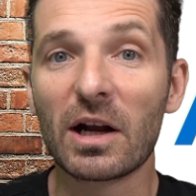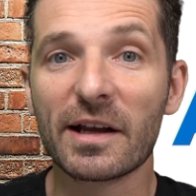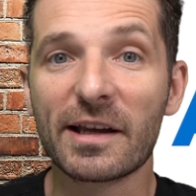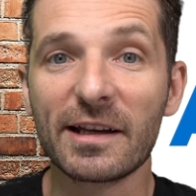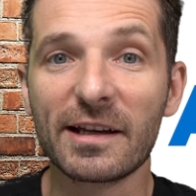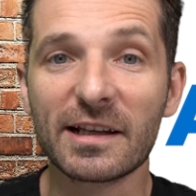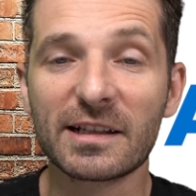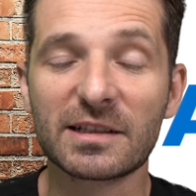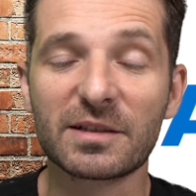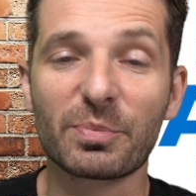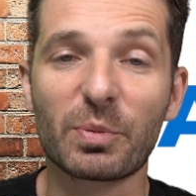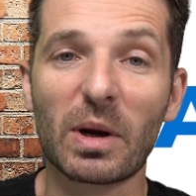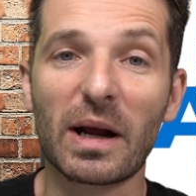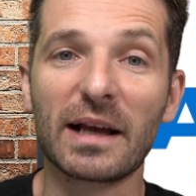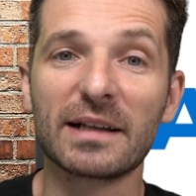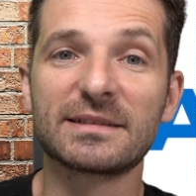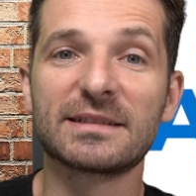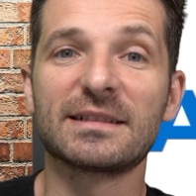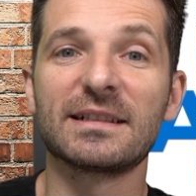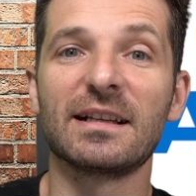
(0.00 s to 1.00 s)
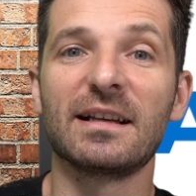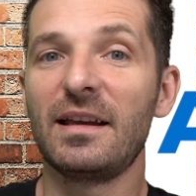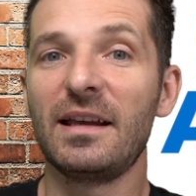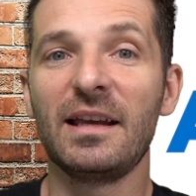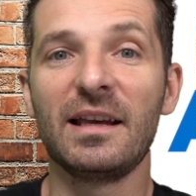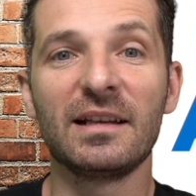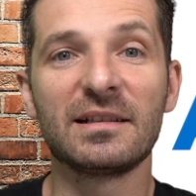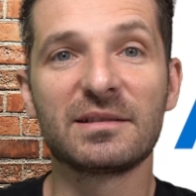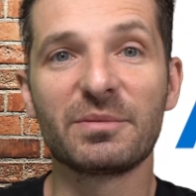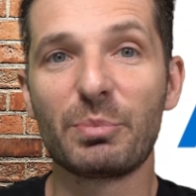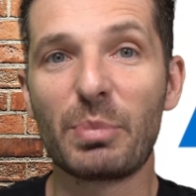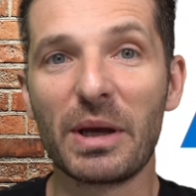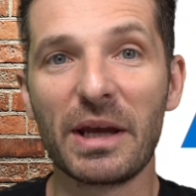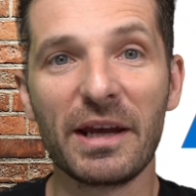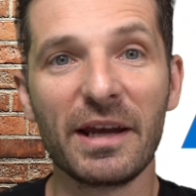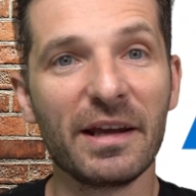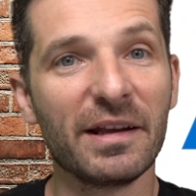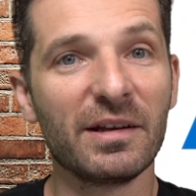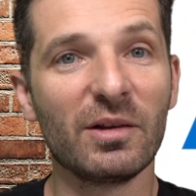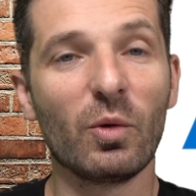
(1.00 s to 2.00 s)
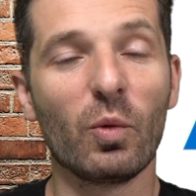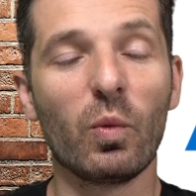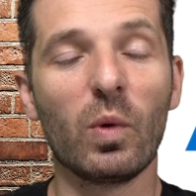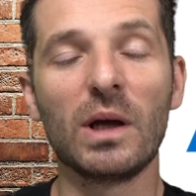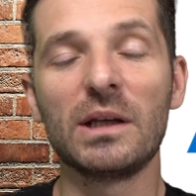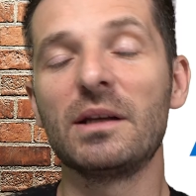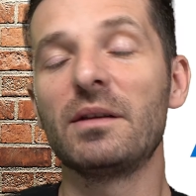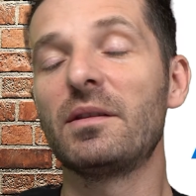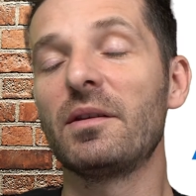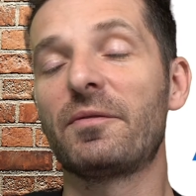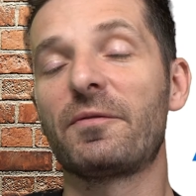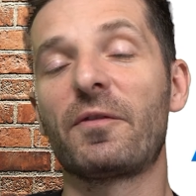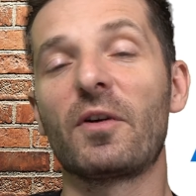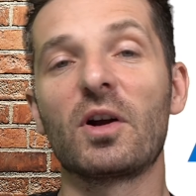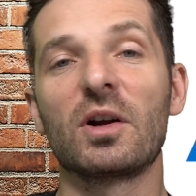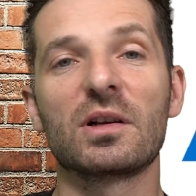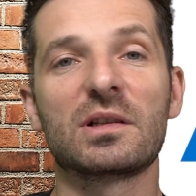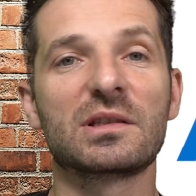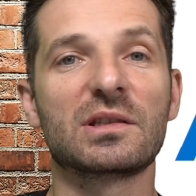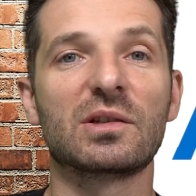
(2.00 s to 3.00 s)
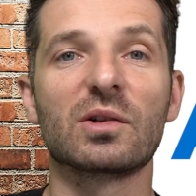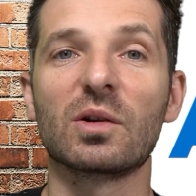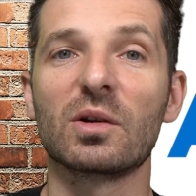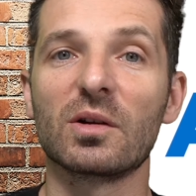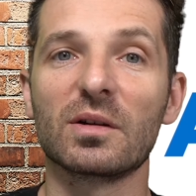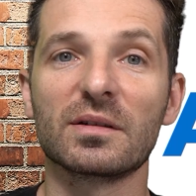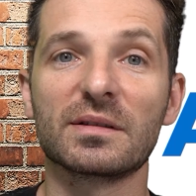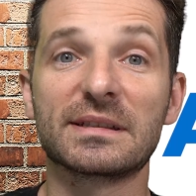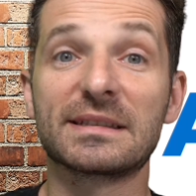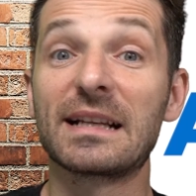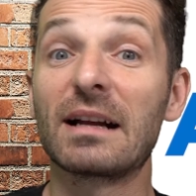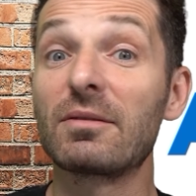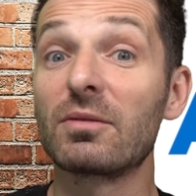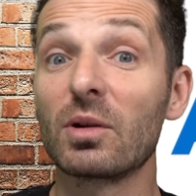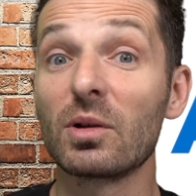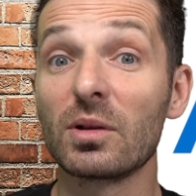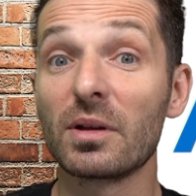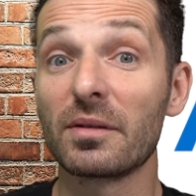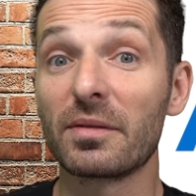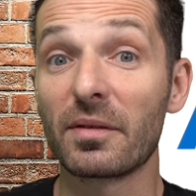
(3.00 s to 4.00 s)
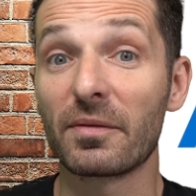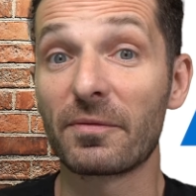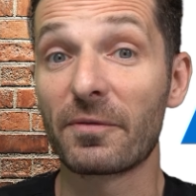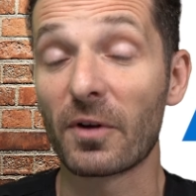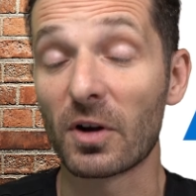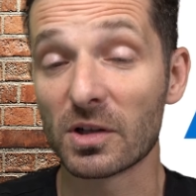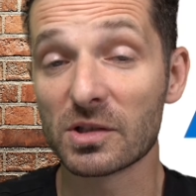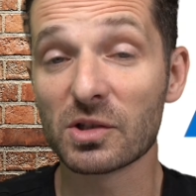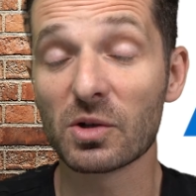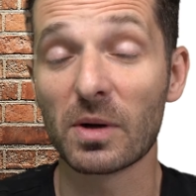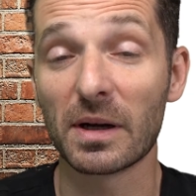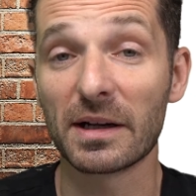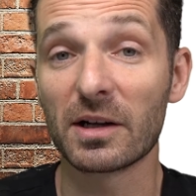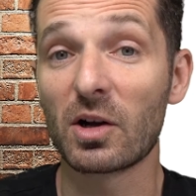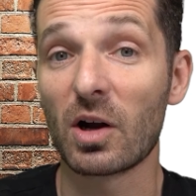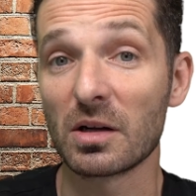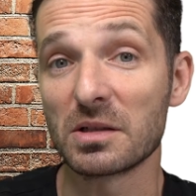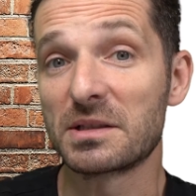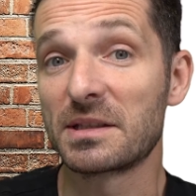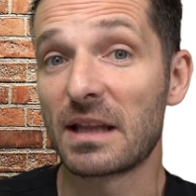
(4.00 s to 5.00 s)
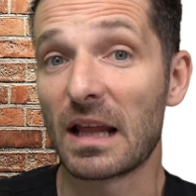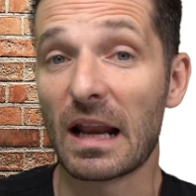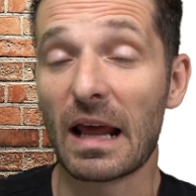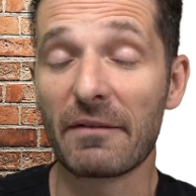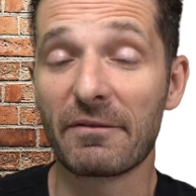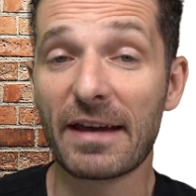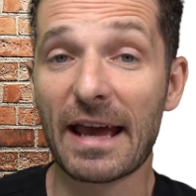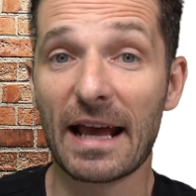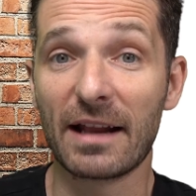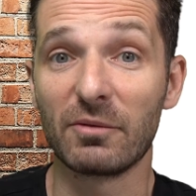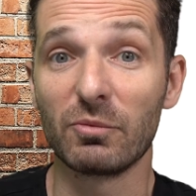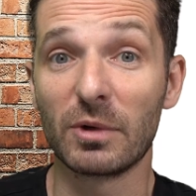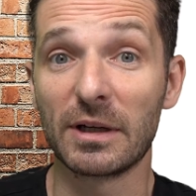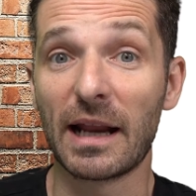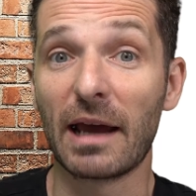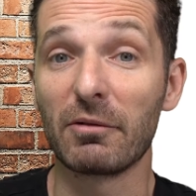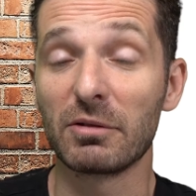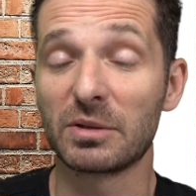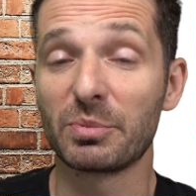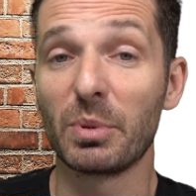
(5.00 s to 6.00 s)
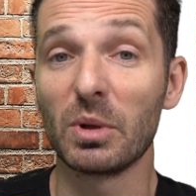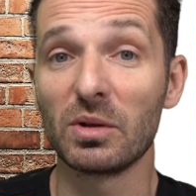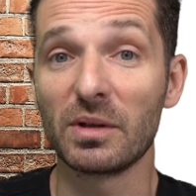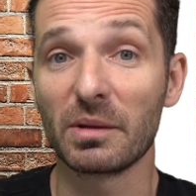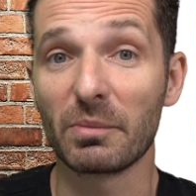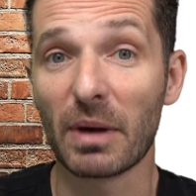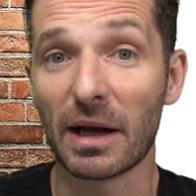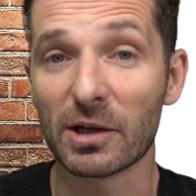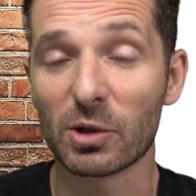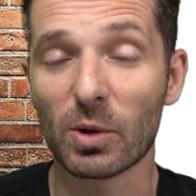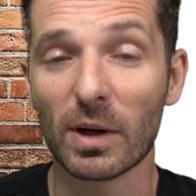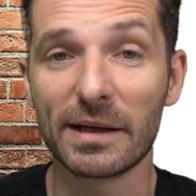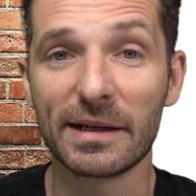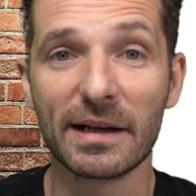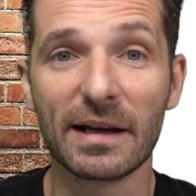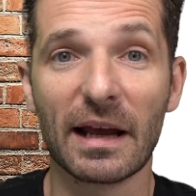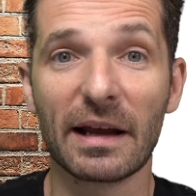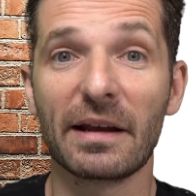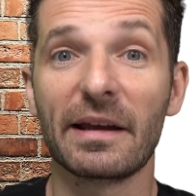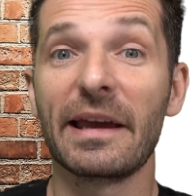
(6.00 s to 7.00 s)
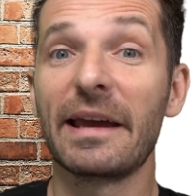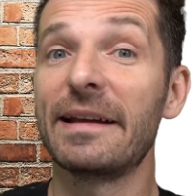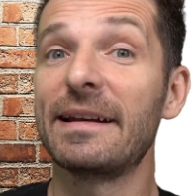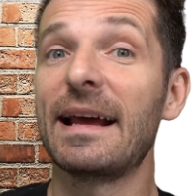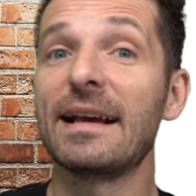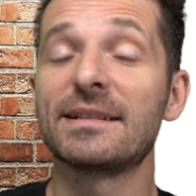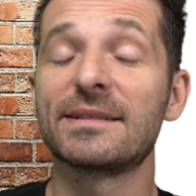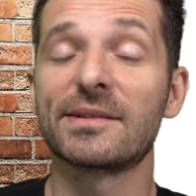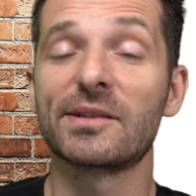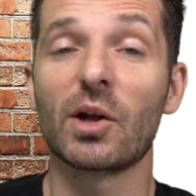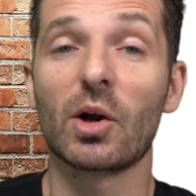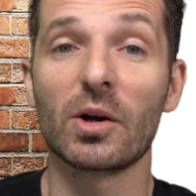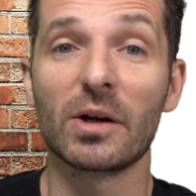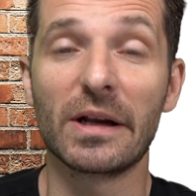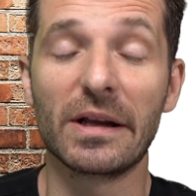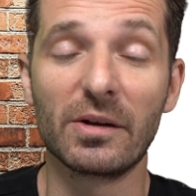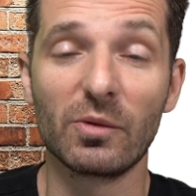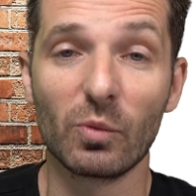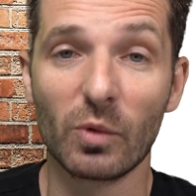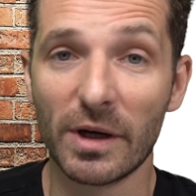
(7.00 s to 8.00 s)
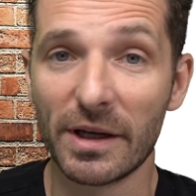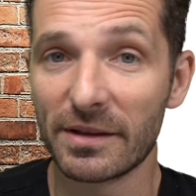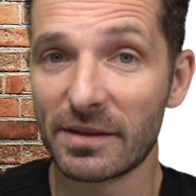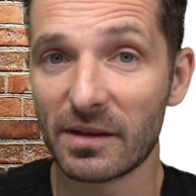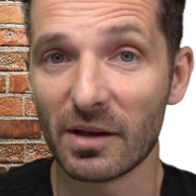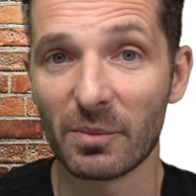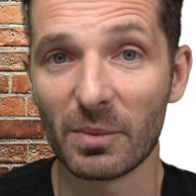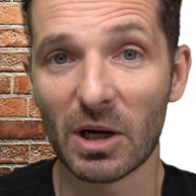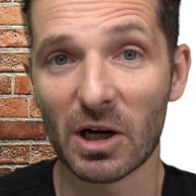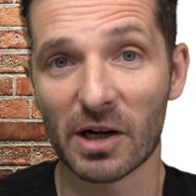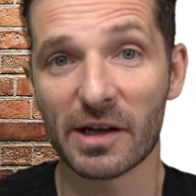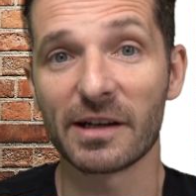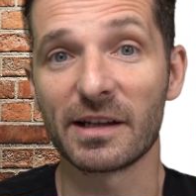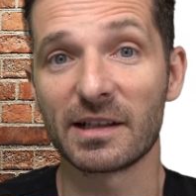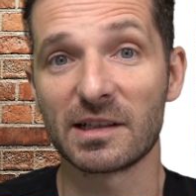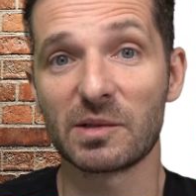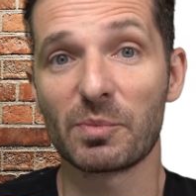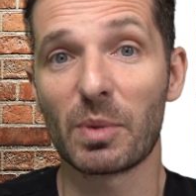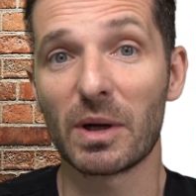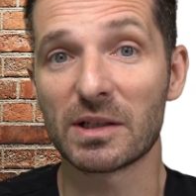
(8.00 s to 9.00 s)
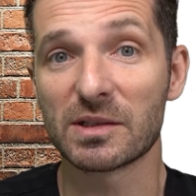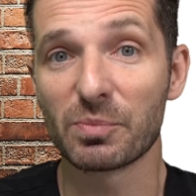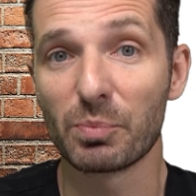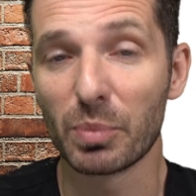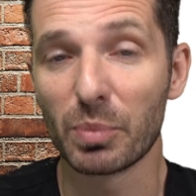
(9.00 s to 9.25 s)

American Express has been one of the first, or several of the first credit cards that I've had when I was building my credit. Again, I started with American Express